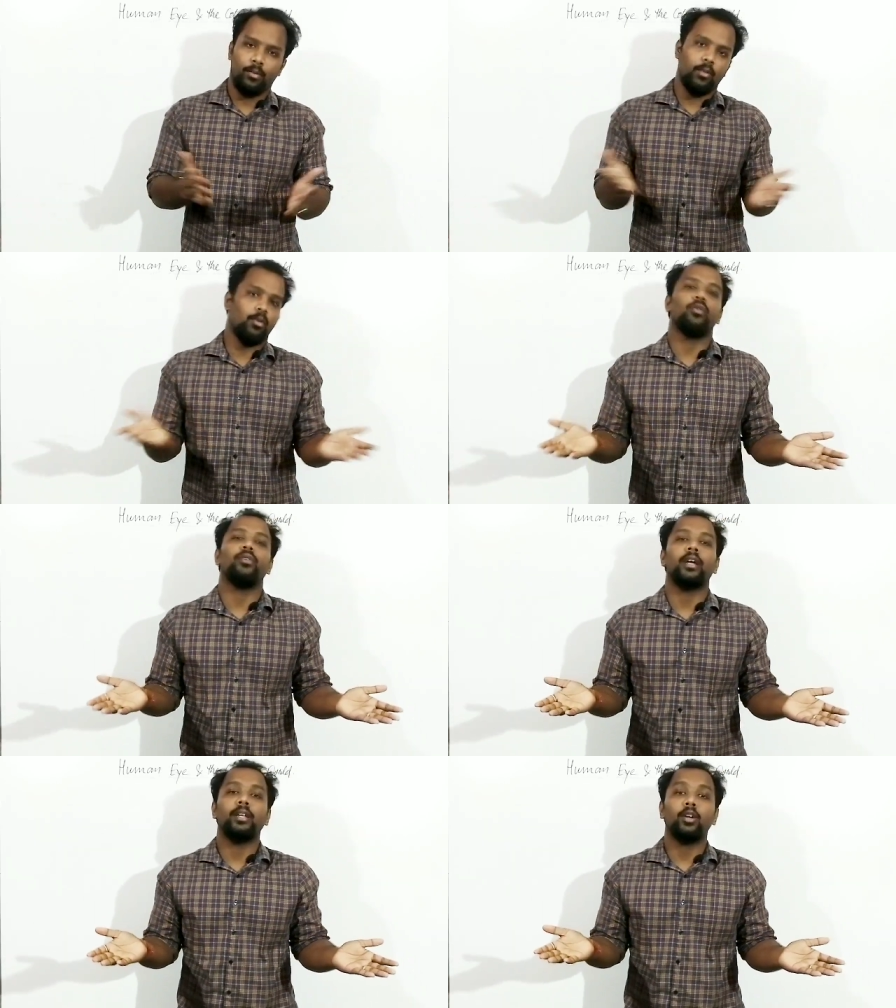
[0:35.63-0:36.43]
You are not going to
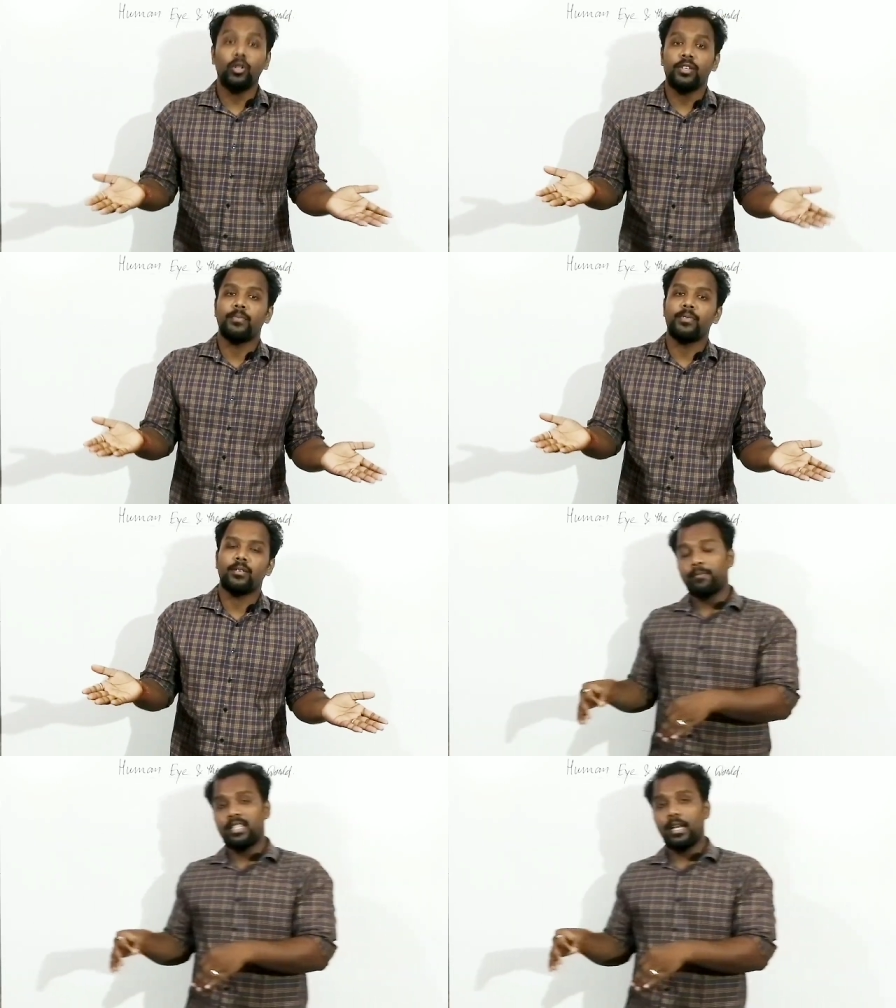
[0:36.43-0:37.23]
get the concepts.
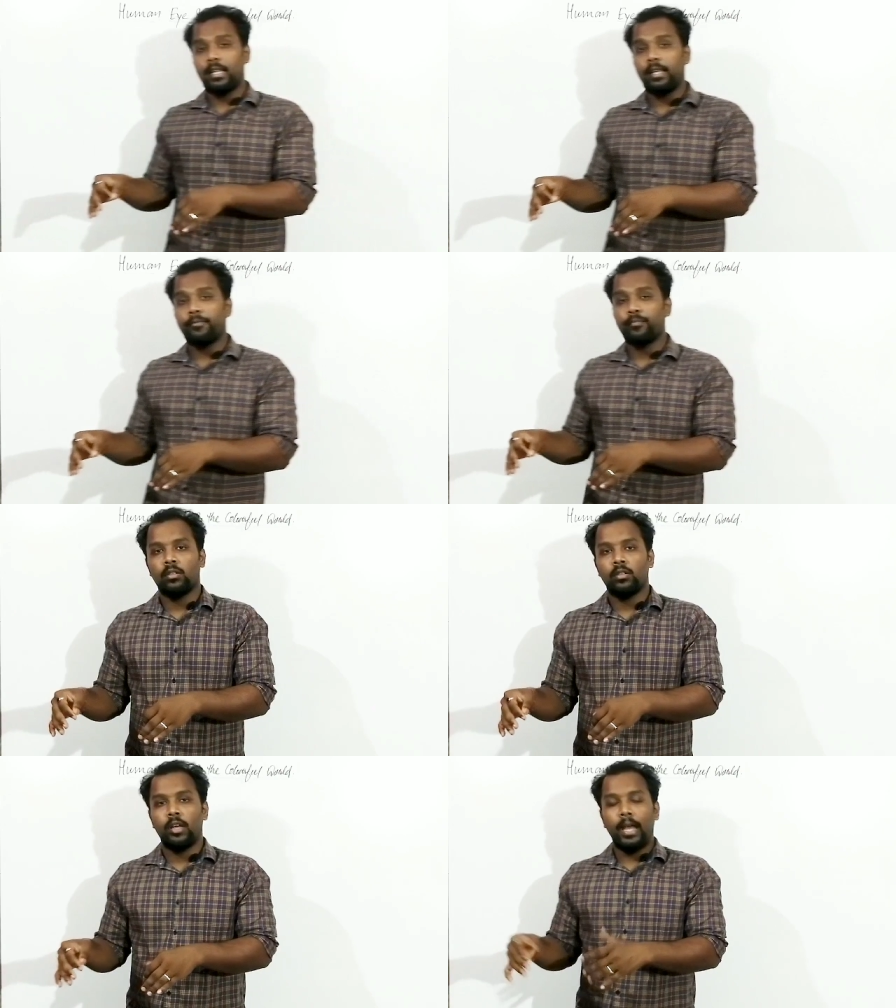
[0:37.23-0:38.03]
Basically,
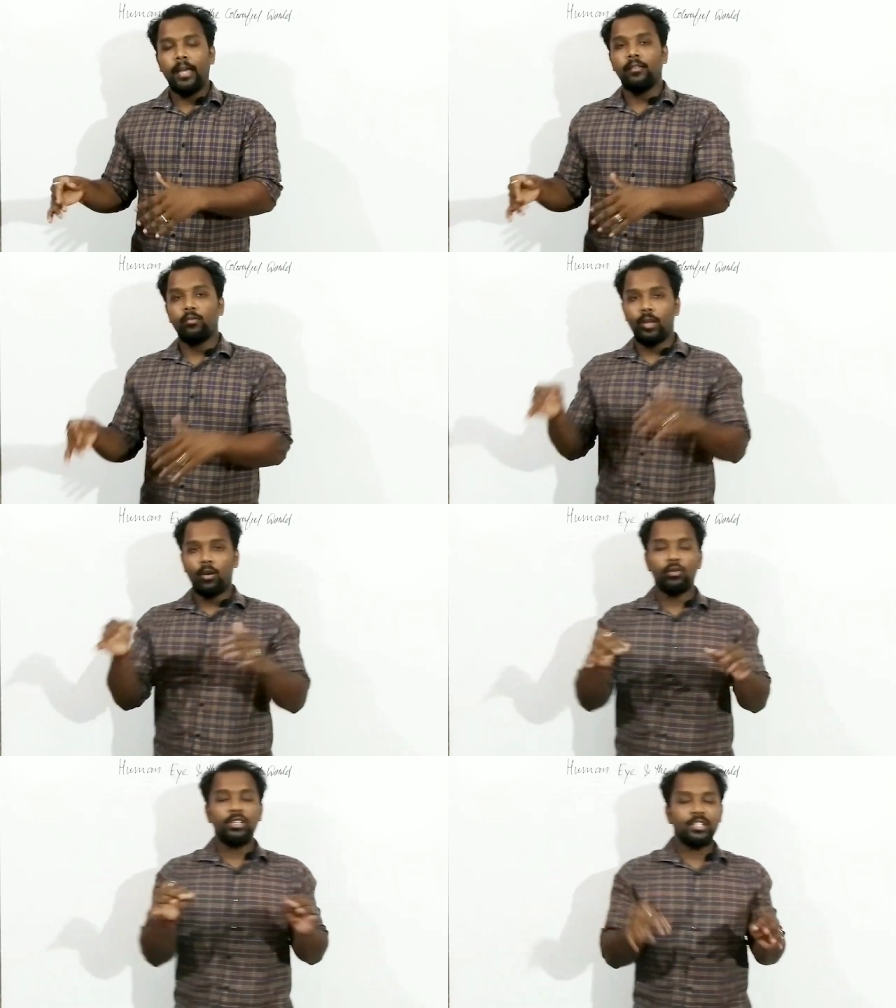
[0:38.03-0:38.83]
again, we are
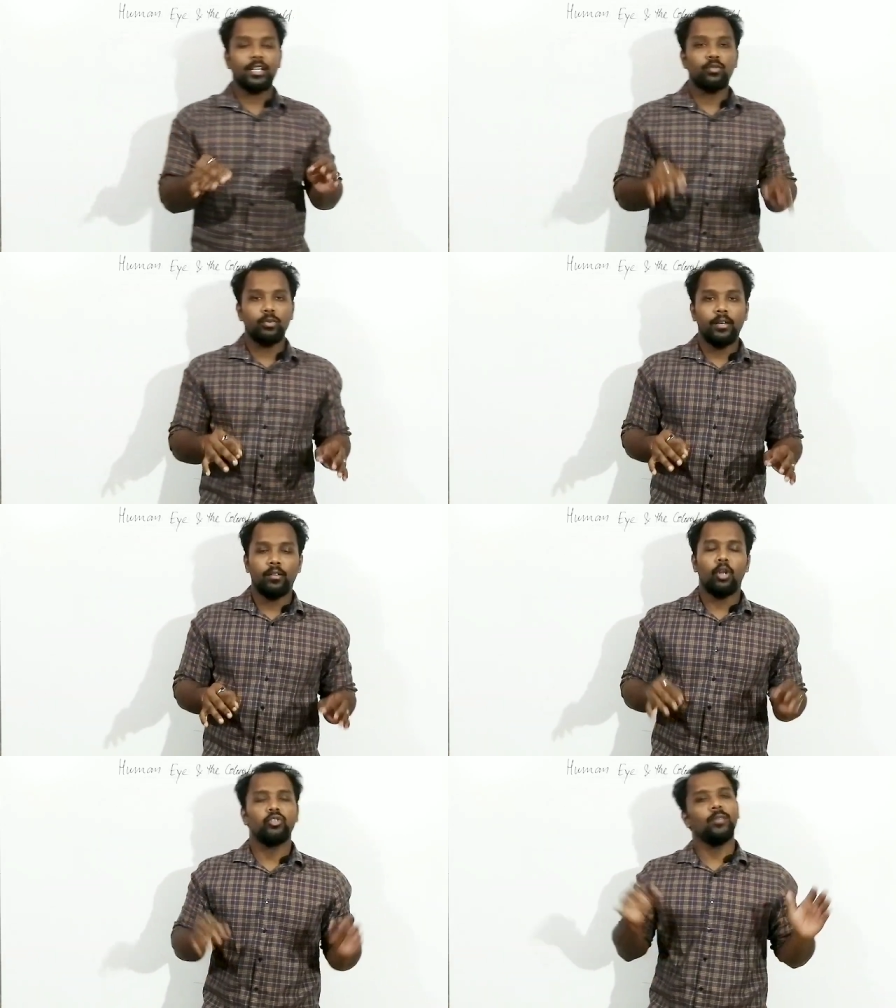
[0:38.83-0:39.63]
going to discuss today
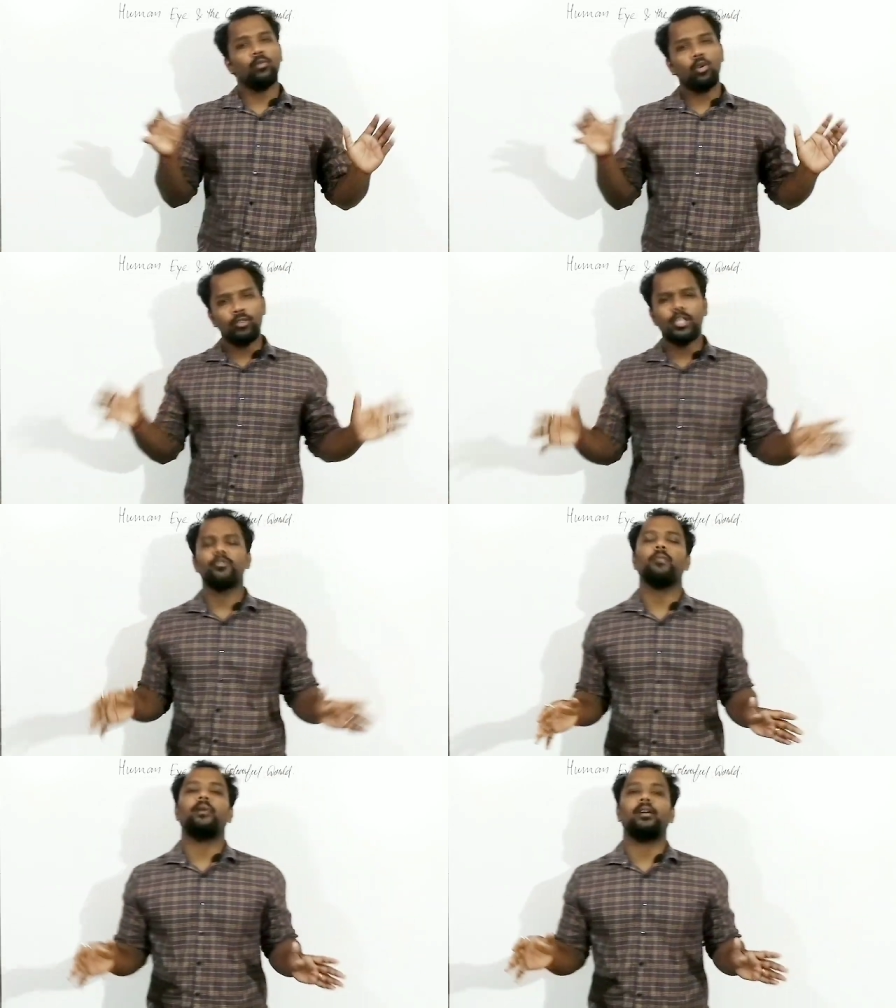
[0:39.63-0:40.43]
lots of more
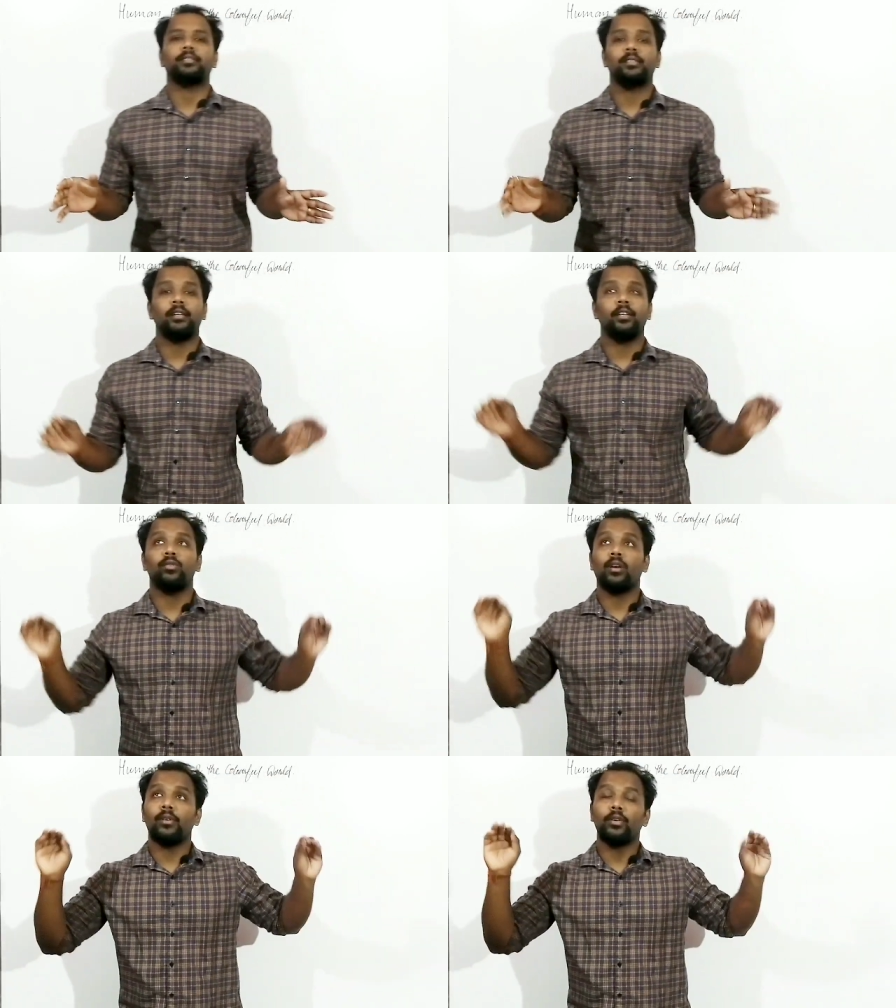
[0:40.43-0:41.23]
conceptual parts relating to
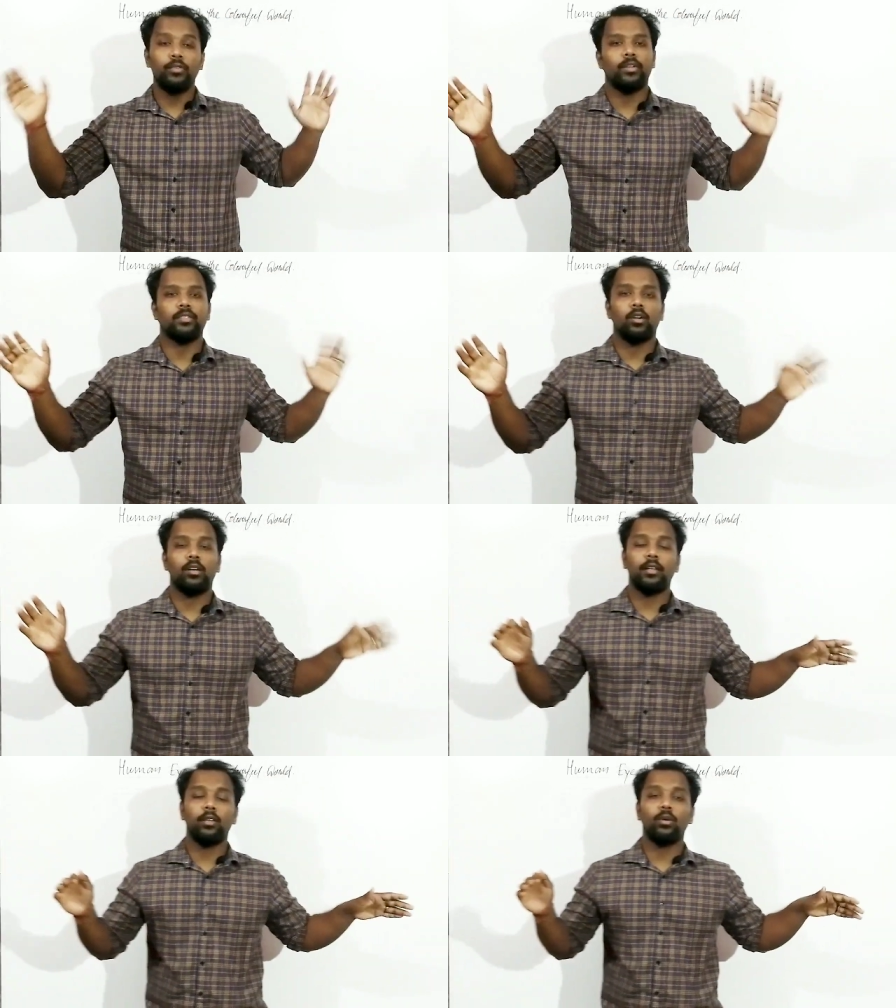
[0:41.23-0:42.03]
our universe or
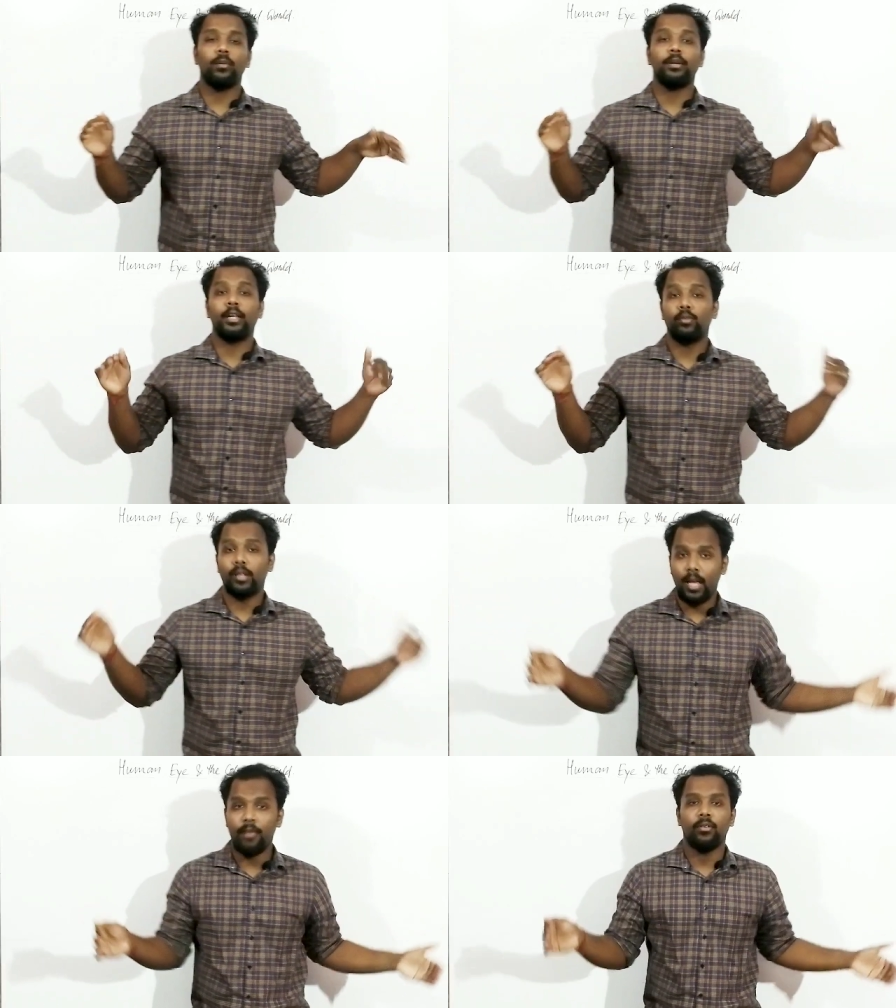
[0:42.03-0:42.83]
relating to our day-to-day
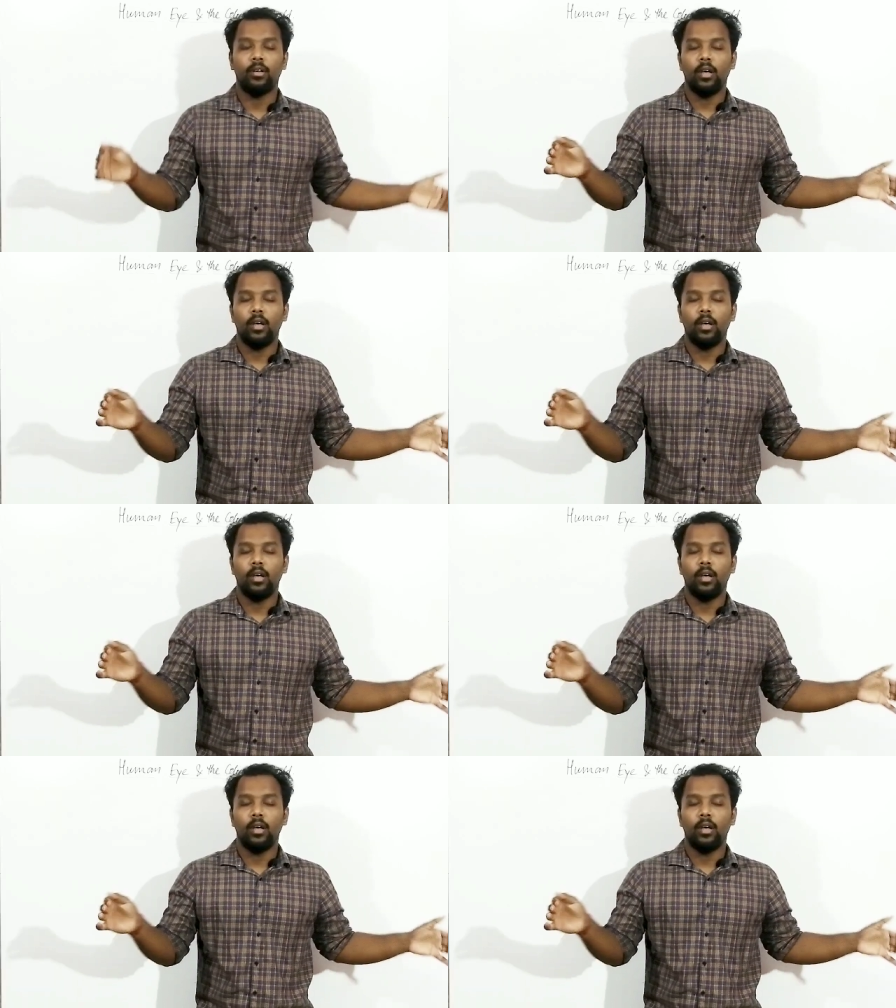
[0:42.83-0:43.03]
life.